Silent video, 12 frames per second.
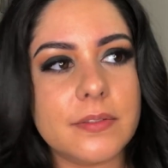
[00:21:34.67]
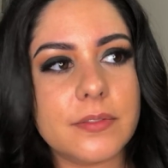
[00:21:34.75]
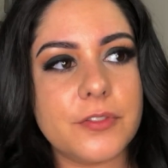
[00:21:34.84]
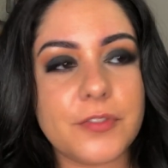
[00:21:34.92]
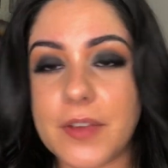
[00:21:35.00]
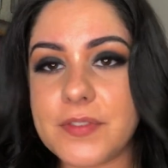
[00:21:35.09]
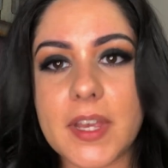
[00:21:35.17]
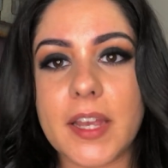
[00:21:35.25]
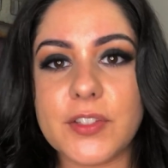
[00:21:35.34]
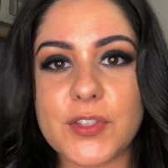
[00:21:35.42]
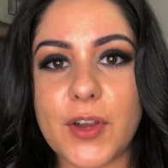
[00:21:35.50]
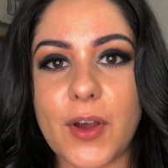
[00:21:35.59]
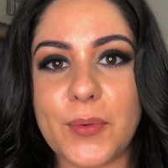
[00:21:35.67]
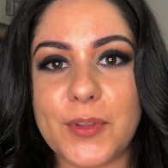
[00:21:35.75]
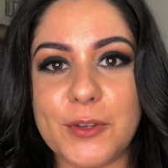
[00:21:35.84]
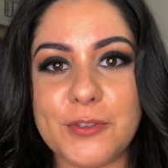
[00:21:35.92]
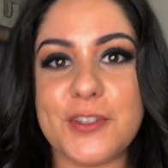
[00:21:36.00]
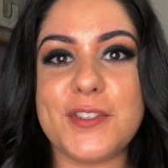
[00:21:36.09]
5 seconds ago when
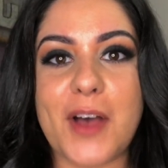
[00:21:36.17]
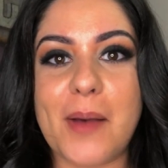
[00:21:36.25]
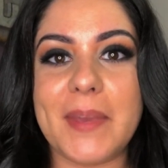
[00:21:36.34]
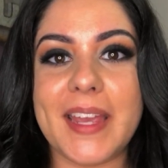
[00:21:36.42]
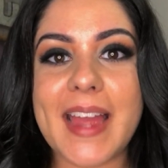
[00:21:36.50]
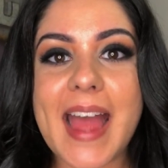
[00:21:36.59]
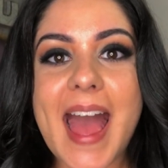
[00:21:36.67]
you just saw me.